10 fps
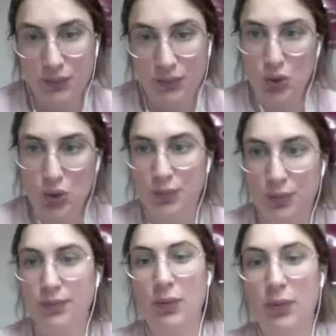So
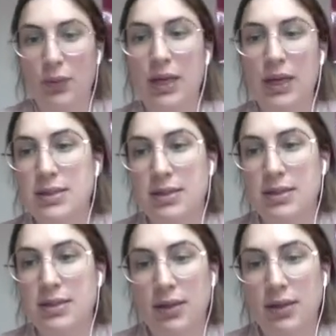we can
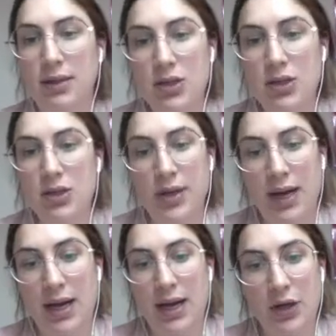see that we
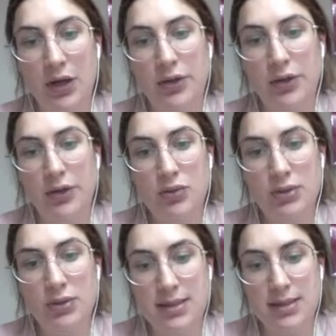have two
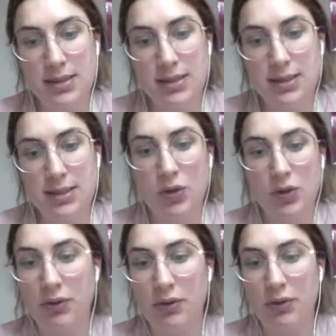tests that were
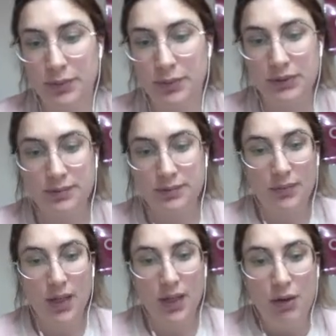performed.
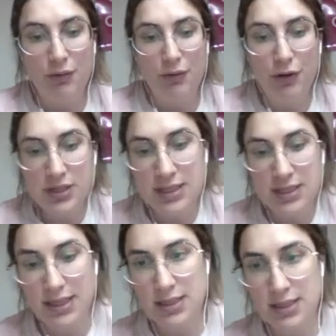First
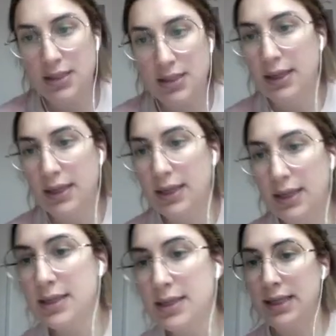test
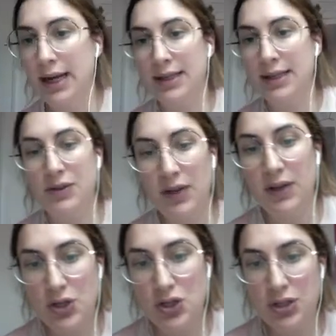is the
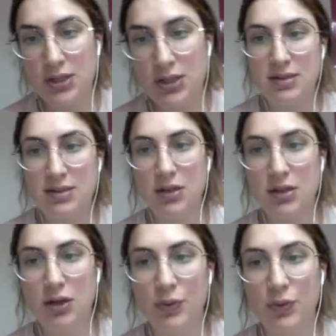identification test,
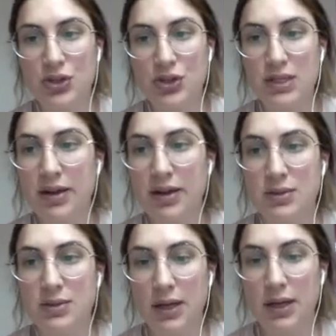which is
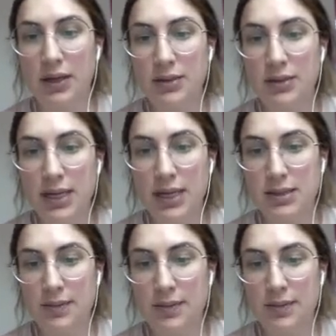iodine test,
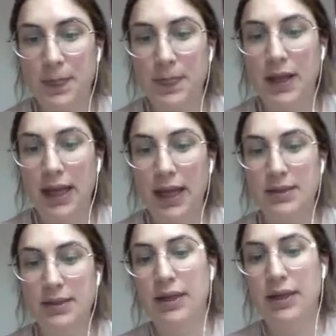and the
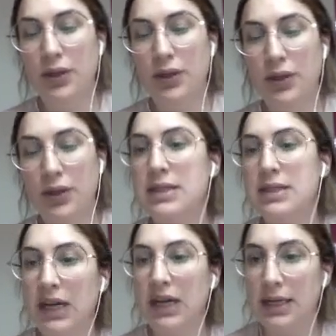second one is the
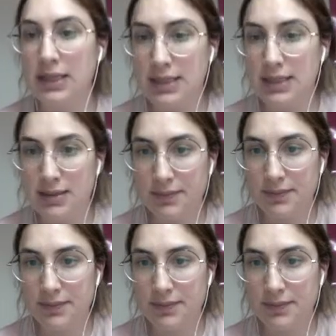Fehling test.